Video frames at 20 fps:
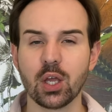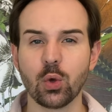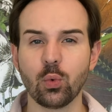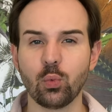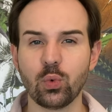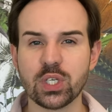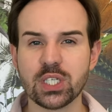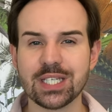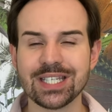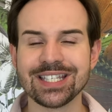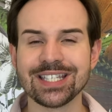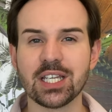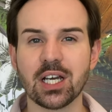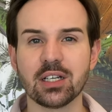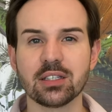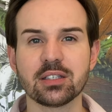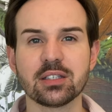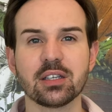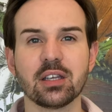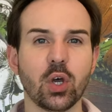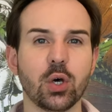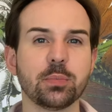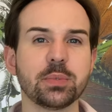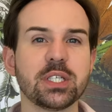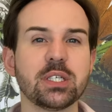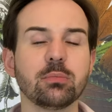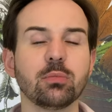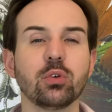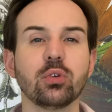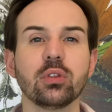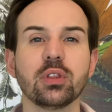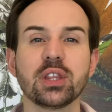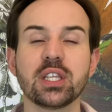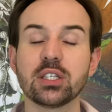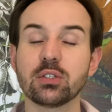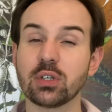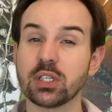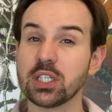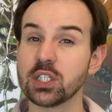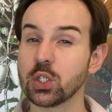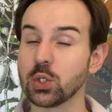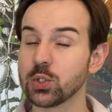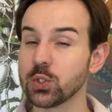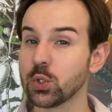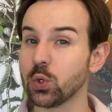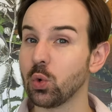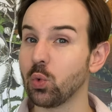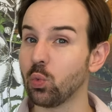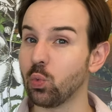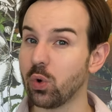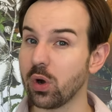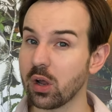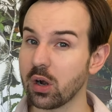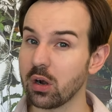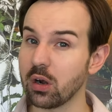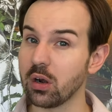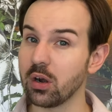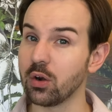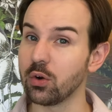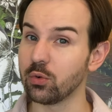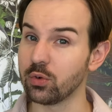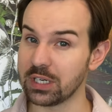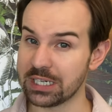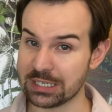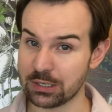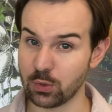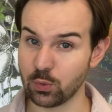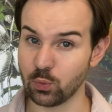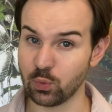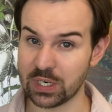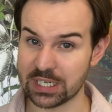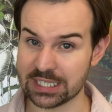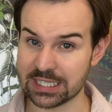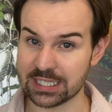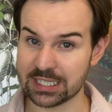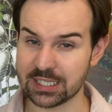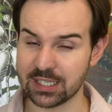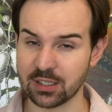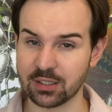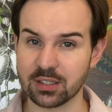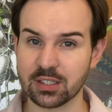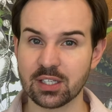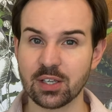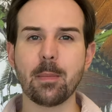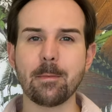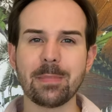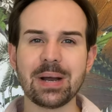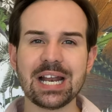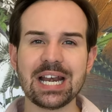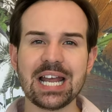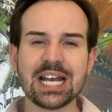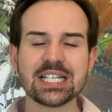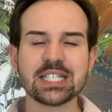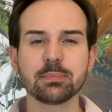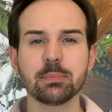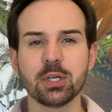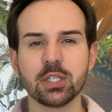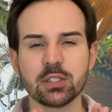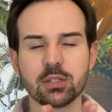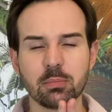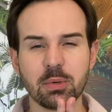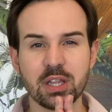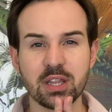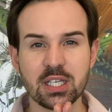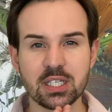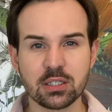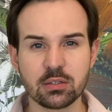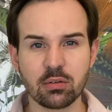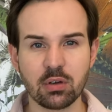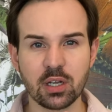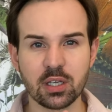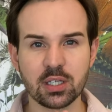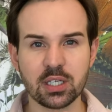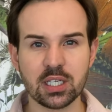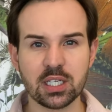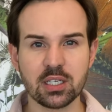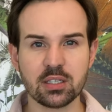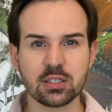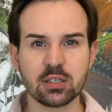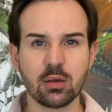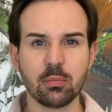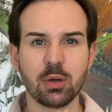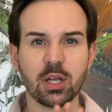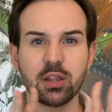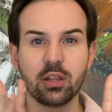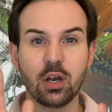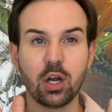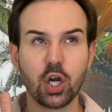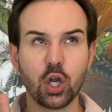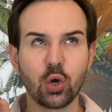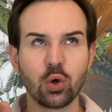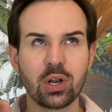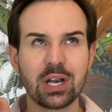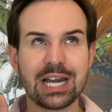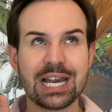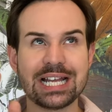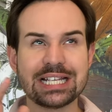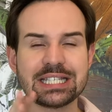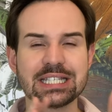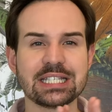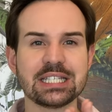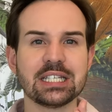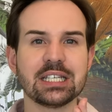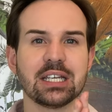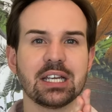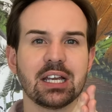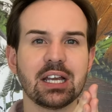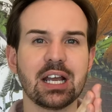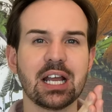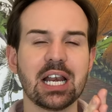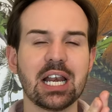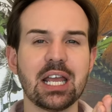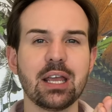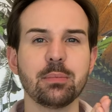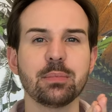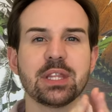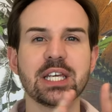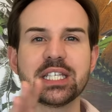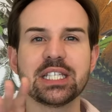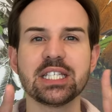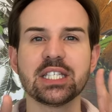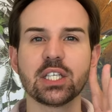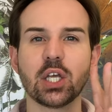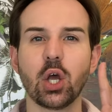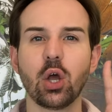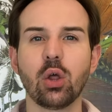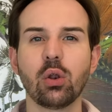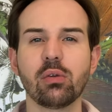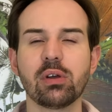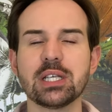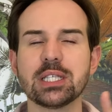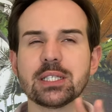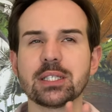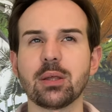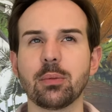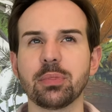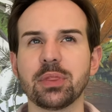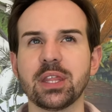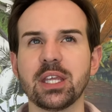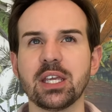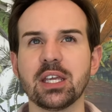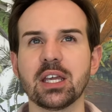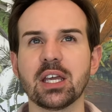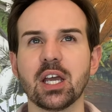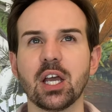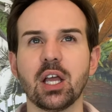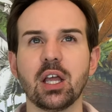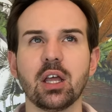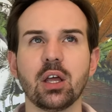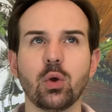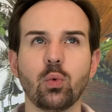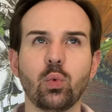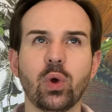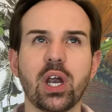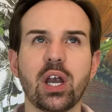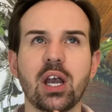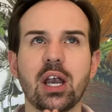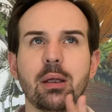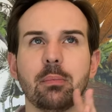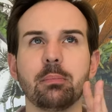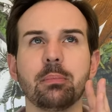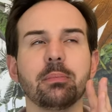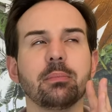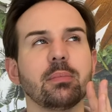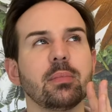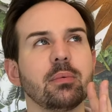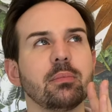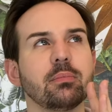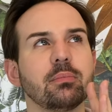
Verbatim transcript: which is not optimal. This one is also water re resistant. My last point about this one is about the long-lasting claim. That is always something where I'm